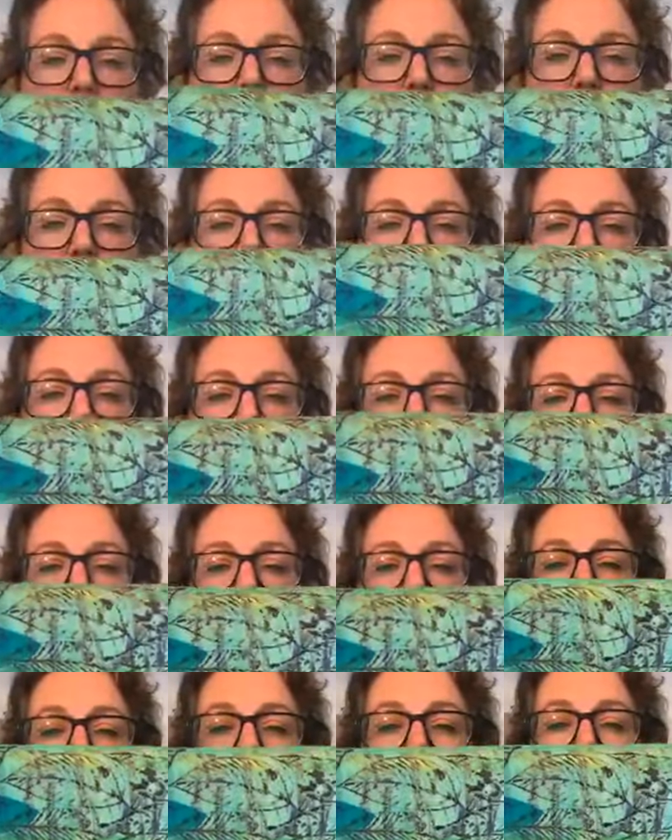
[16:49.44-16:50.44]
You
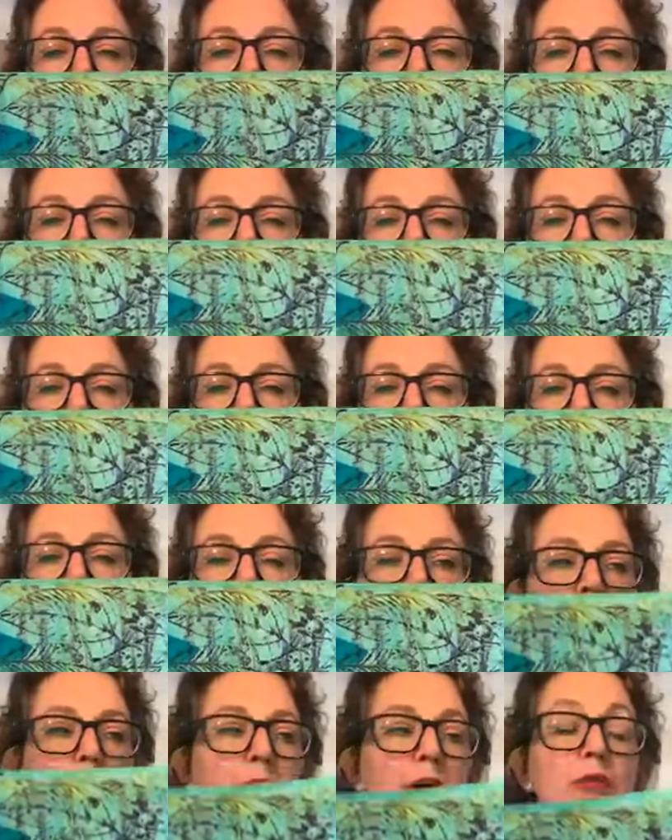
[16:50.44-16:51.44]
see?
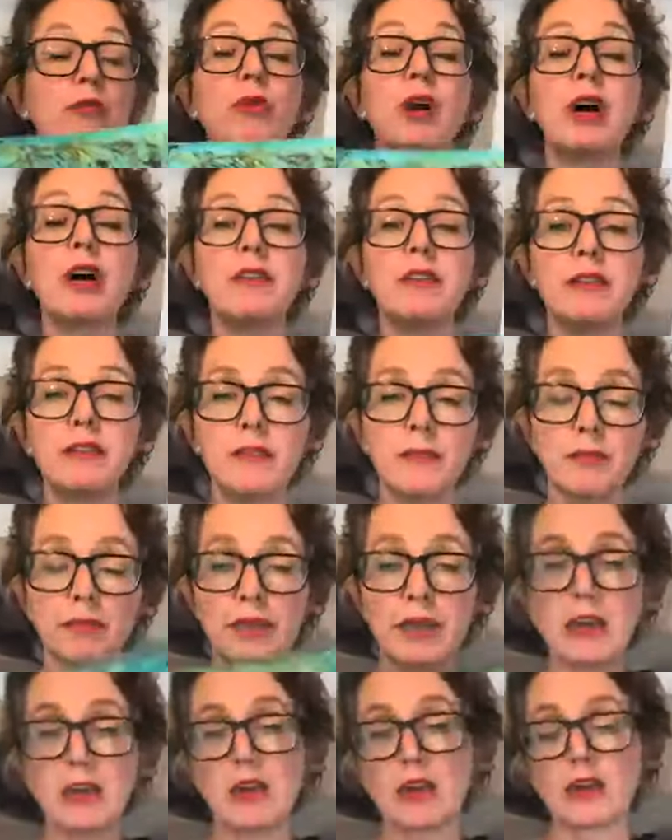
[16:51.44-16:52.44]
But rather than
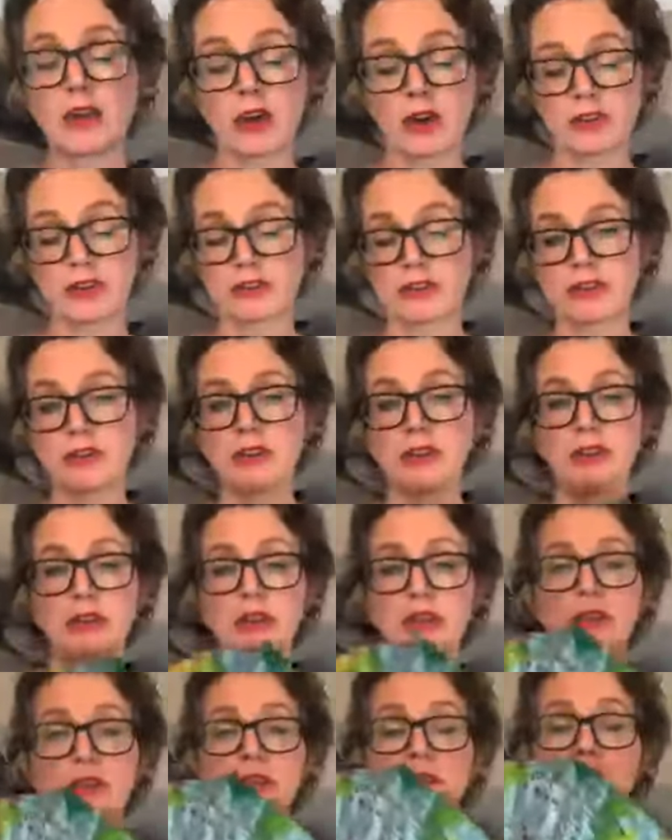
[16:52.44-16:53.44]
being on cotton,
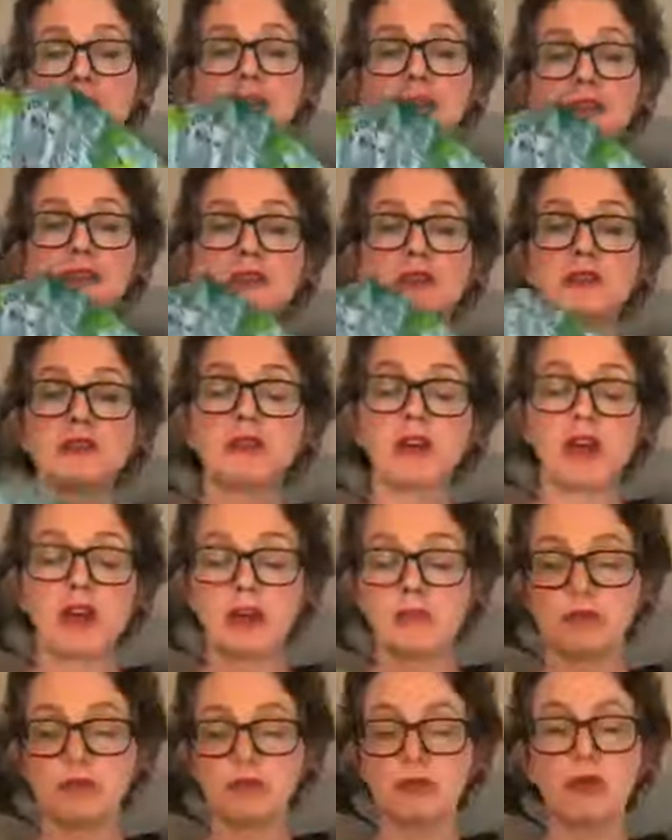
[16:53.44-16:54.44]
Linda's
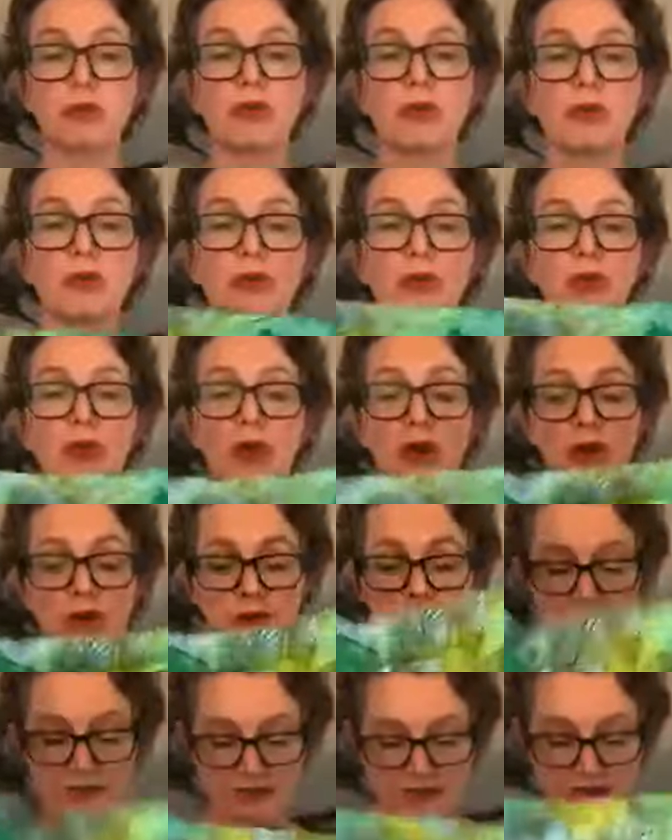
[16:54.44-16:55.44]
scarves were all
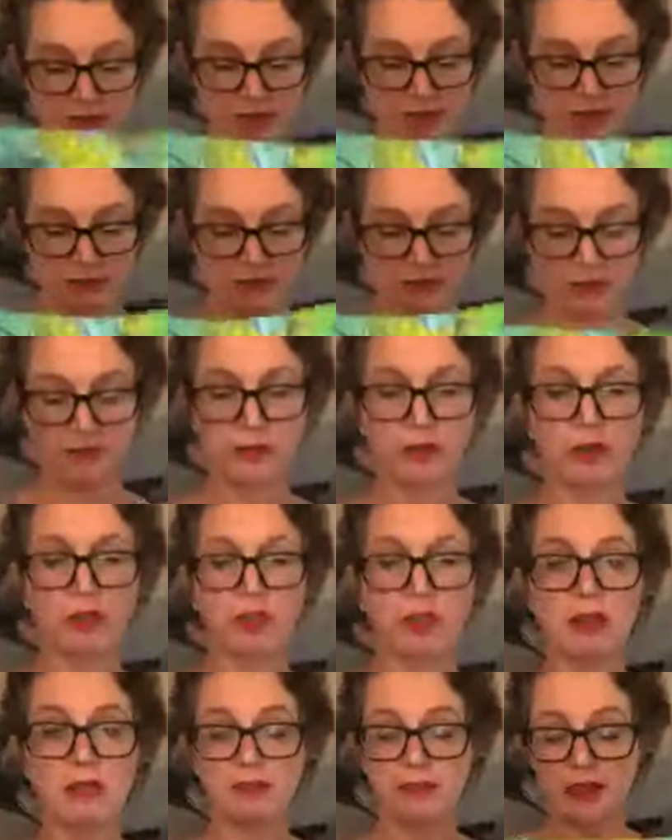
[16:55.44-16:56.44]
on silk. They've got a
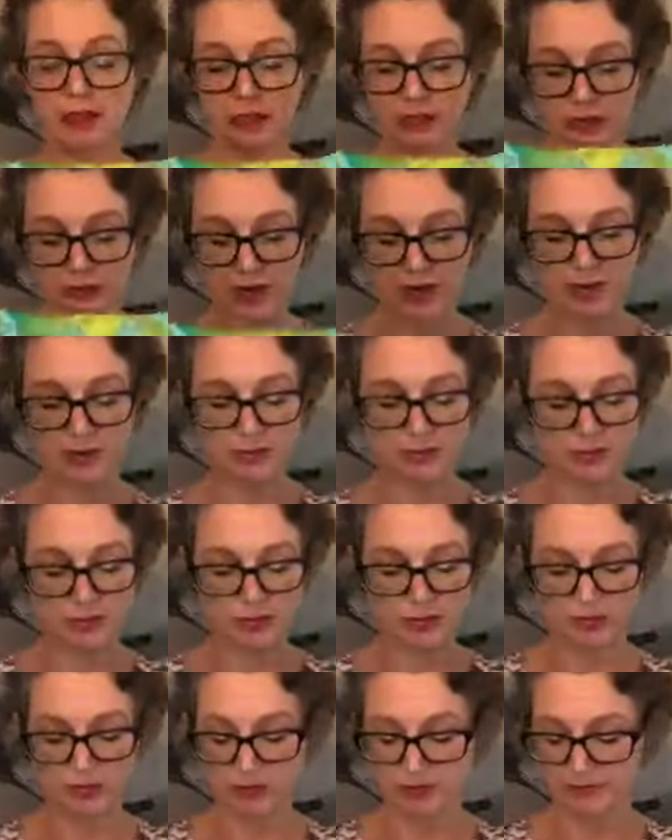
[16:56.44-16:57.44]
lovely drape
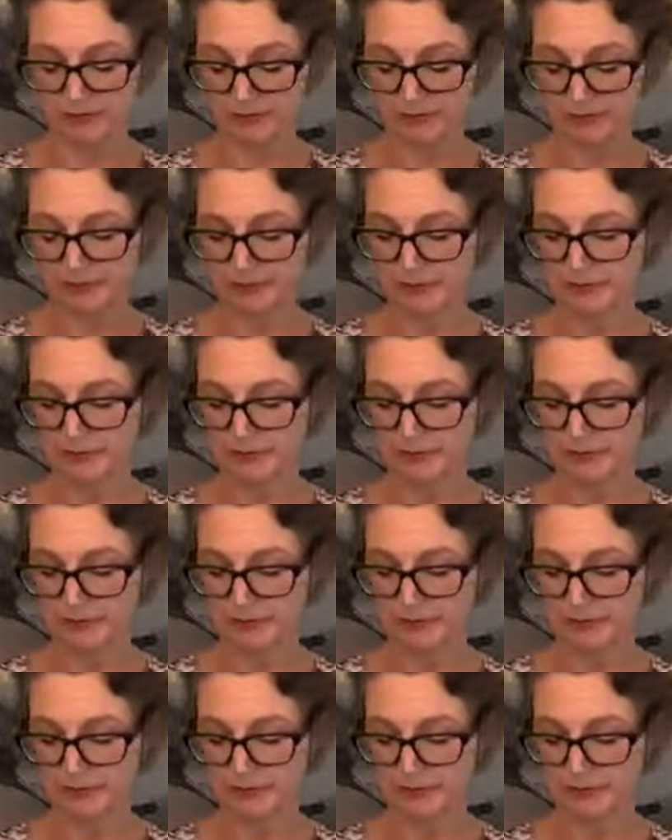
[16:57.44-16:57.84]
to them,